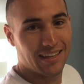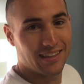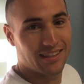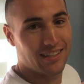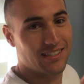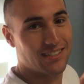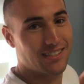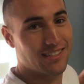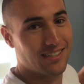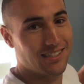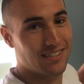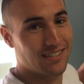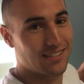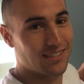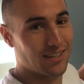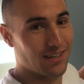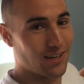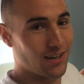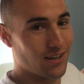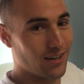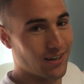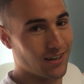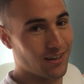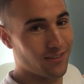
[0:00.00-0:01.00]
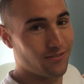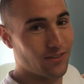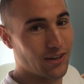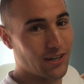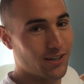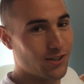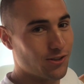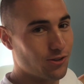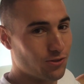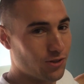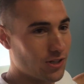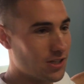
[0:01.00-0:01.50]
This is a
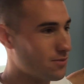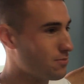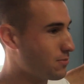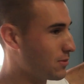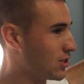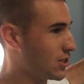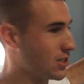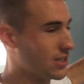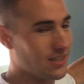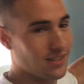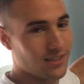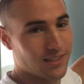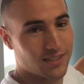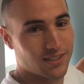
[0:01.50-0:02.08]
very unique machine.